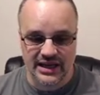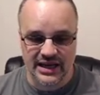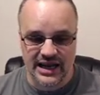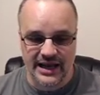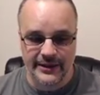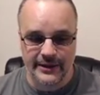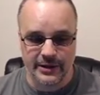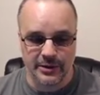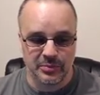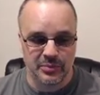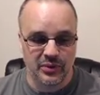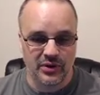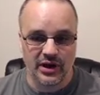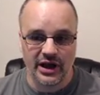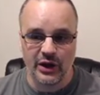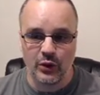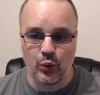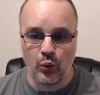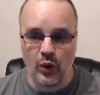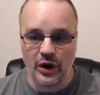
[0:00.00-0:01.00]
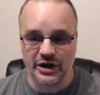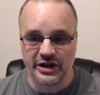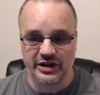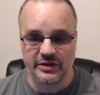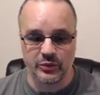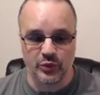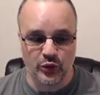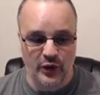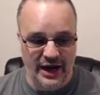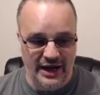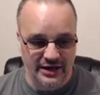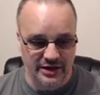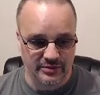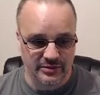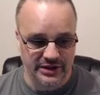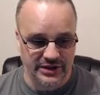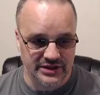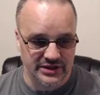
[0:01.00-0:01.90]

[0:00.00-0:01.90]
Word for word: and then apply one of them randomly.